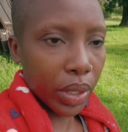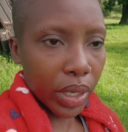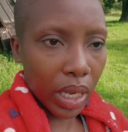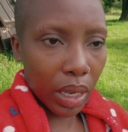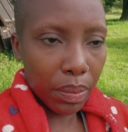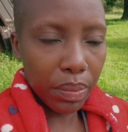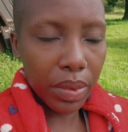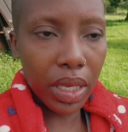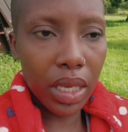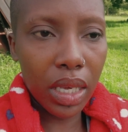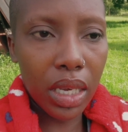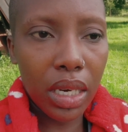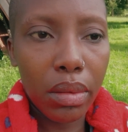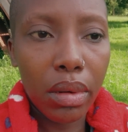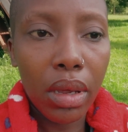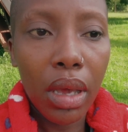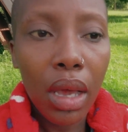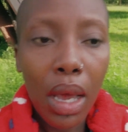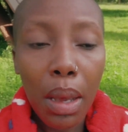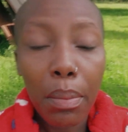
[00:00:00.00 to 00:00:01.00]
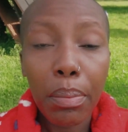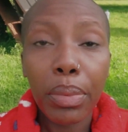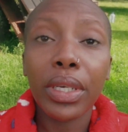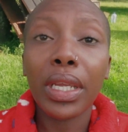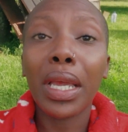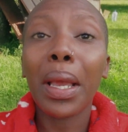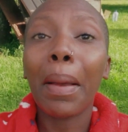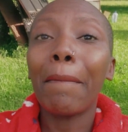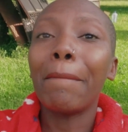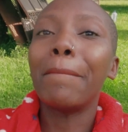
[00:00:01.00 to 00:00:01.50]
putting up the gate,
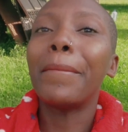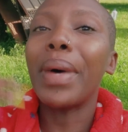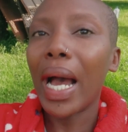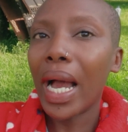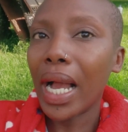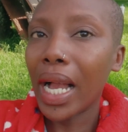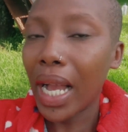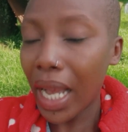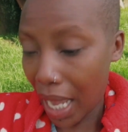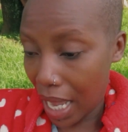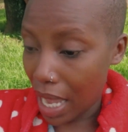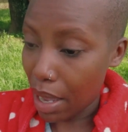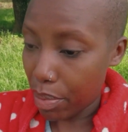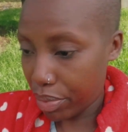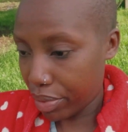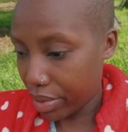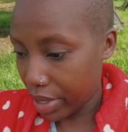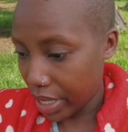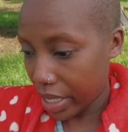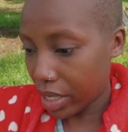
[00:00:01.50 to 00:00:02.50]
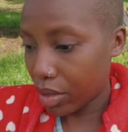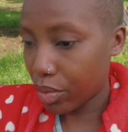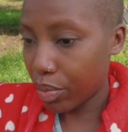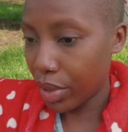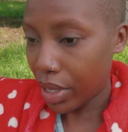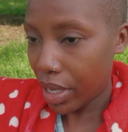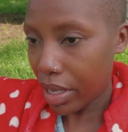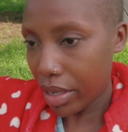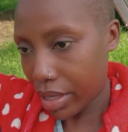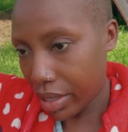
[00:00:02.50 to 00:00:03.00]
putting back up, like
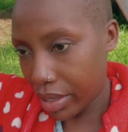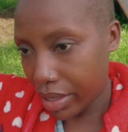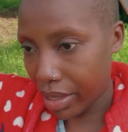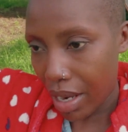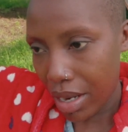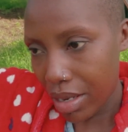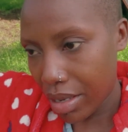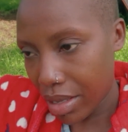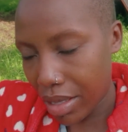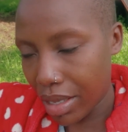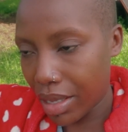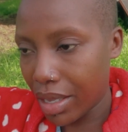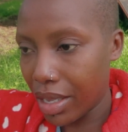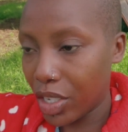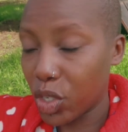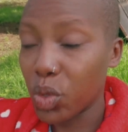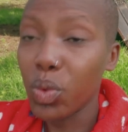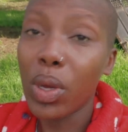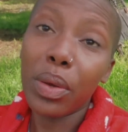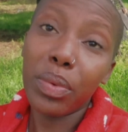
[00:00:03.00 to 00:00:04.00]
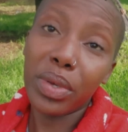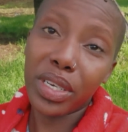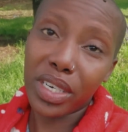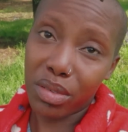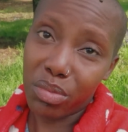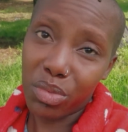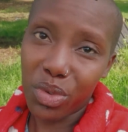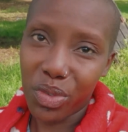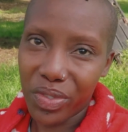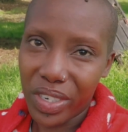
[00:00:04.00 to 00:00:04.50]
we are returning the gate where we
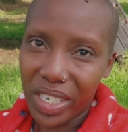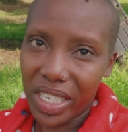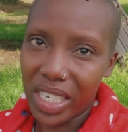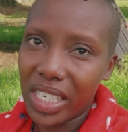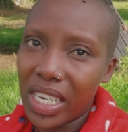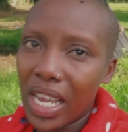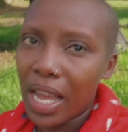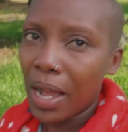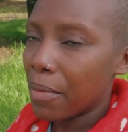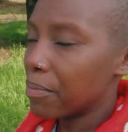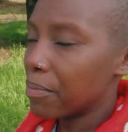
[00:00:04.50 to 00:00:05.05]
removed it,